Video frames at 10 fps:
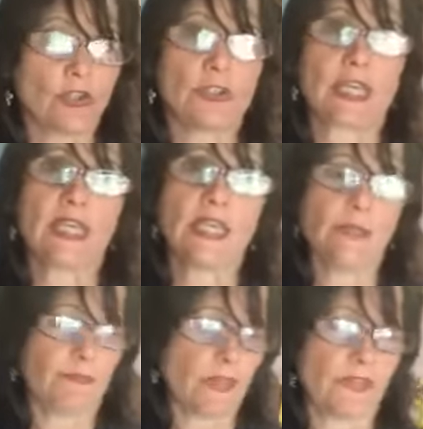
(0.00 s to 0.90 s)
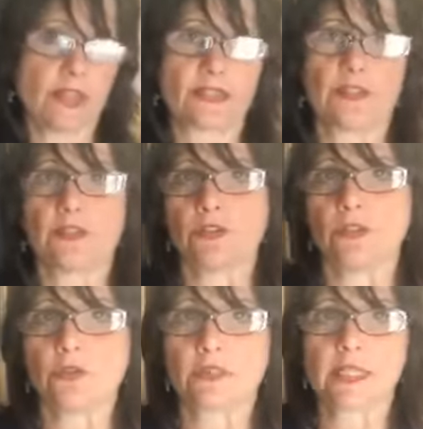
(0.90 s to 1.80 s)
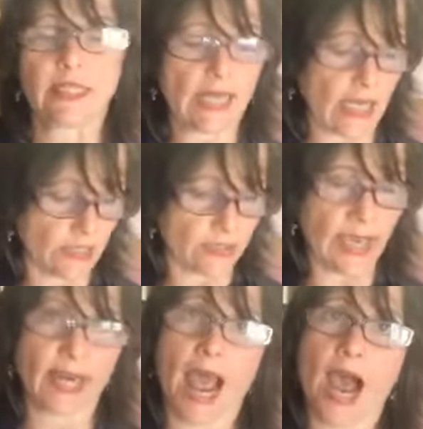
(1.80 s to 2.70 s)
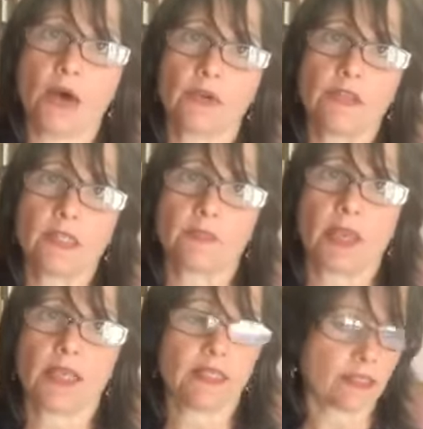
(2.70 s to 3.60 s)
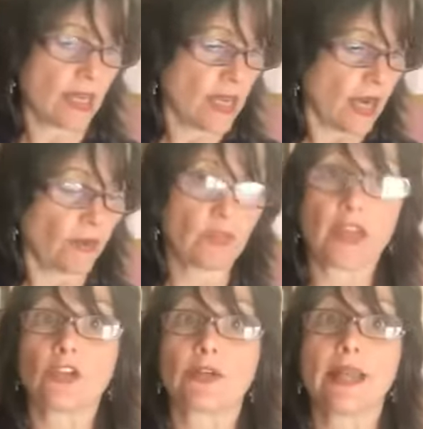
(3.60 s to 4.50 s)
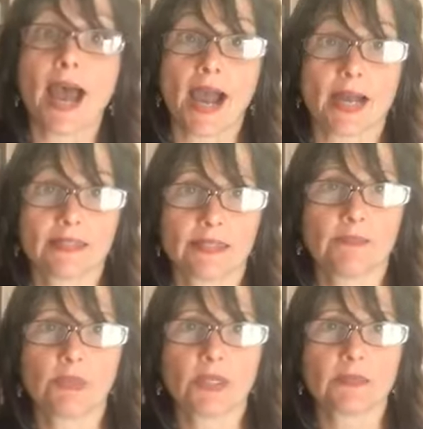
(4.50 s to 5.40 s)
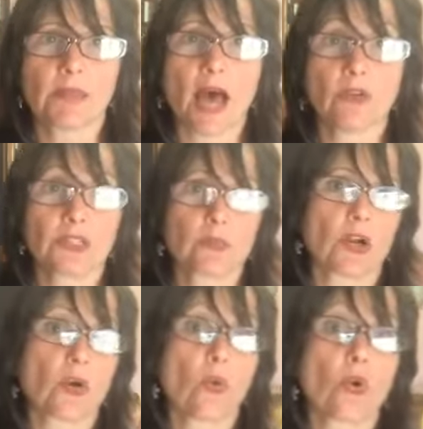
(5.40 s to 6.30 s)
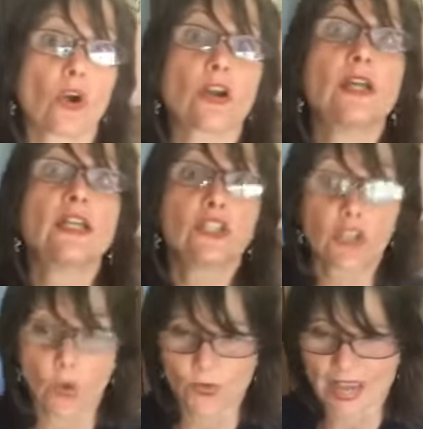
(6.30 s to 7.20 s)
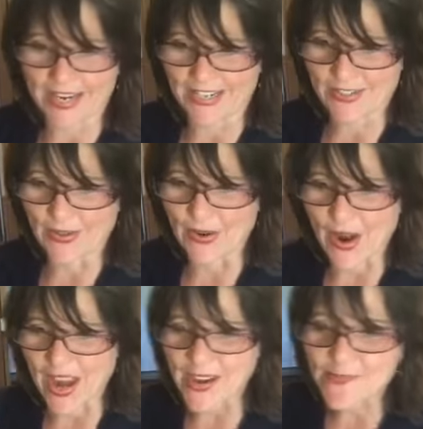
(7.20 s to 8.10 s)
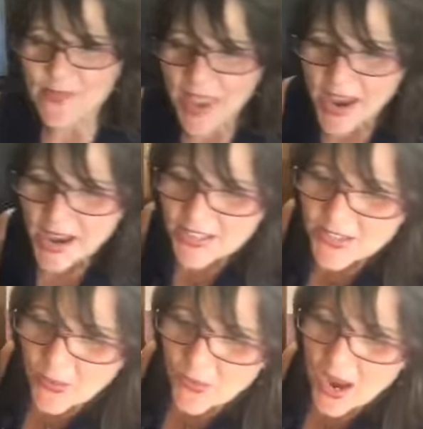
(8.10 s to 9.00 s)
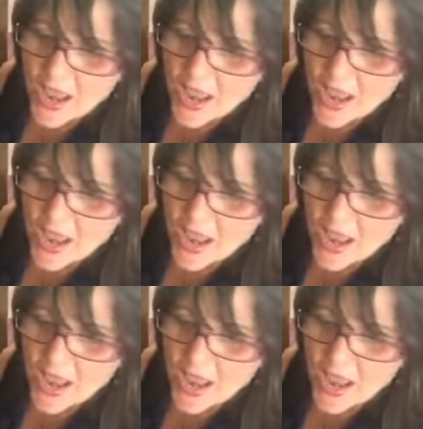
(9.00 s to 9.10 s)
you keep the things that you're using and you get out of the space that you're not and put it elsewhere or donate, all right? So